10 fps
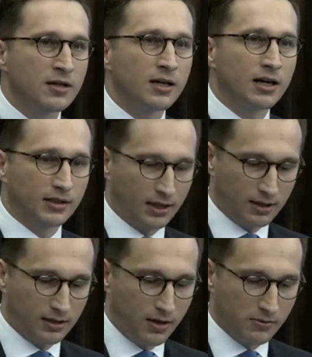and they
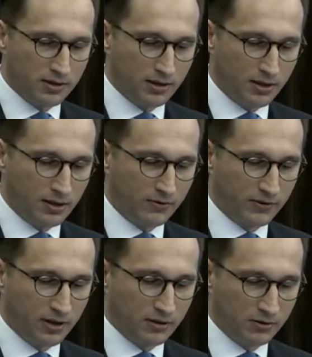closed the
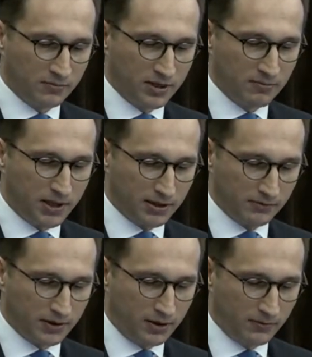overallotment part of
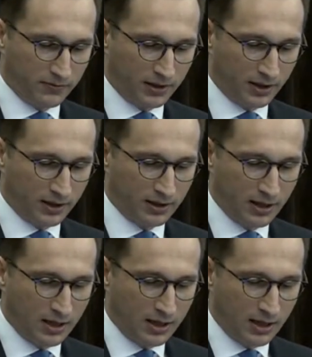the offering.
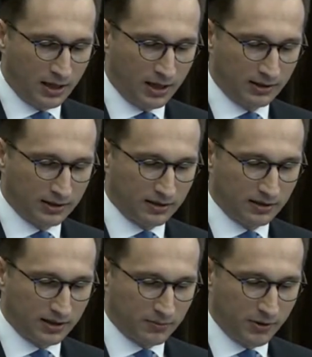And at
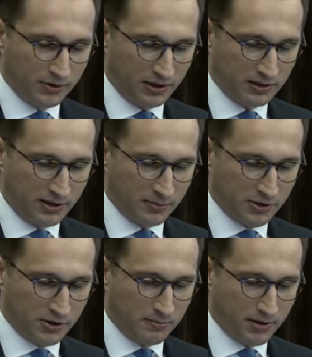that point in time, the
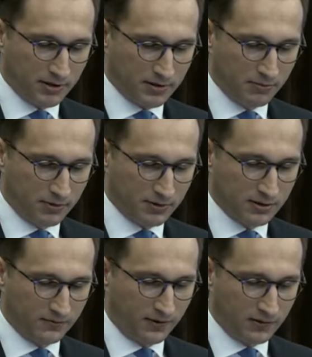share price was
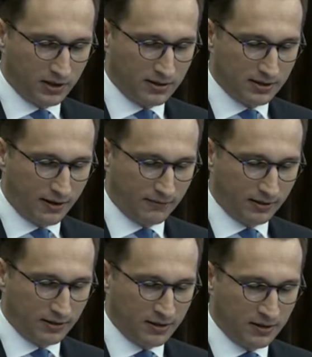
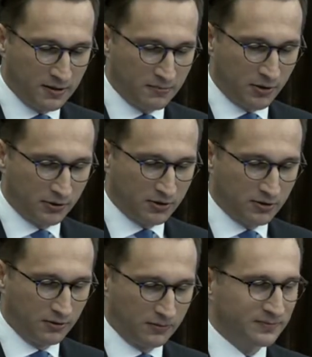
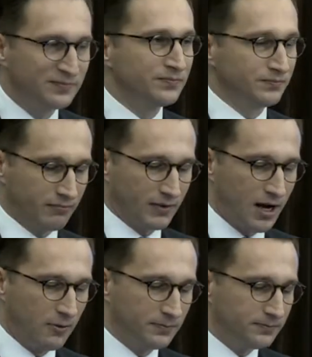57.2. Now,